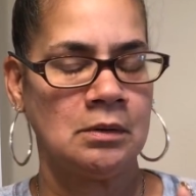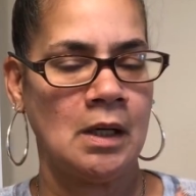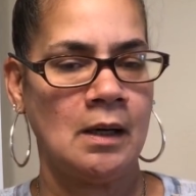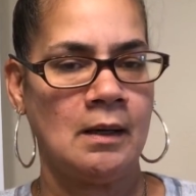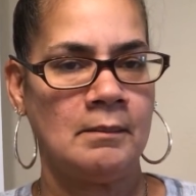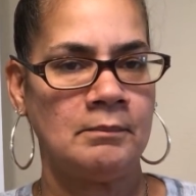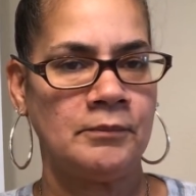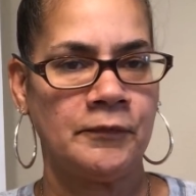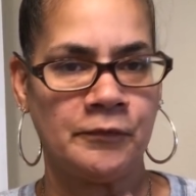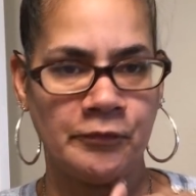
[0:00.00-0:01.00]
um,
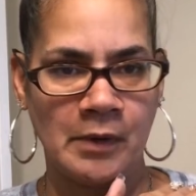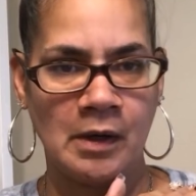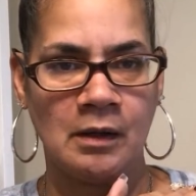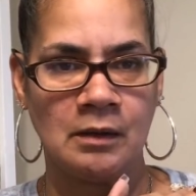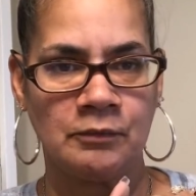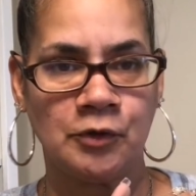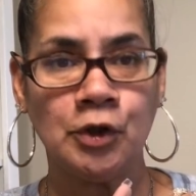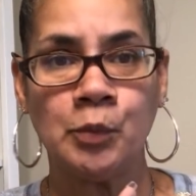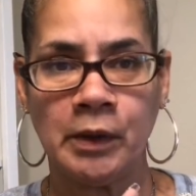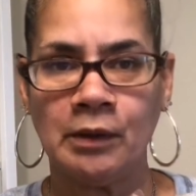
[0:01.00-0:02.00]
uh,
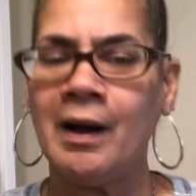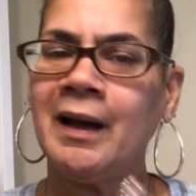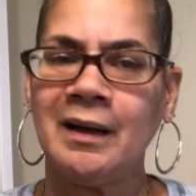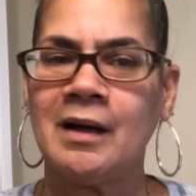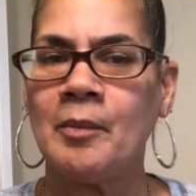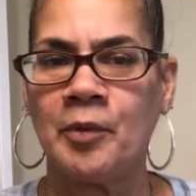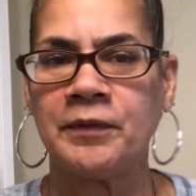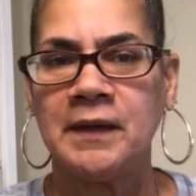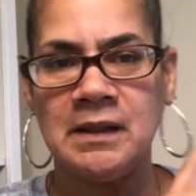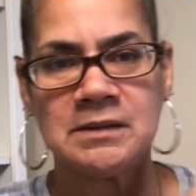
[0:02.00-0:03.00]
Goodwill. I got a couple
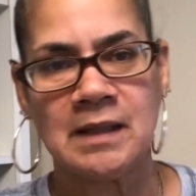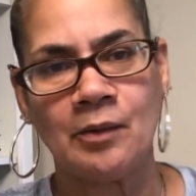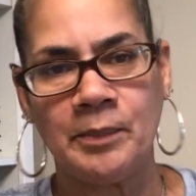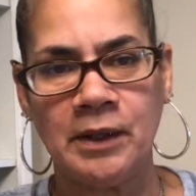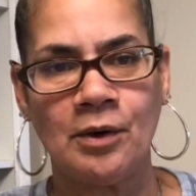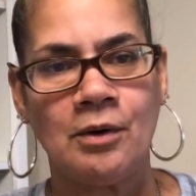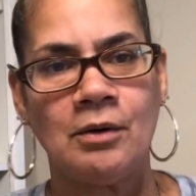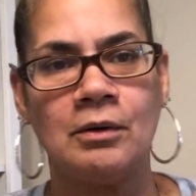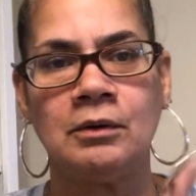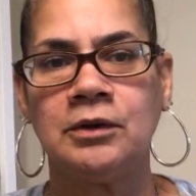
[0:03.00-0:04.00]
things. That'll be in a haul.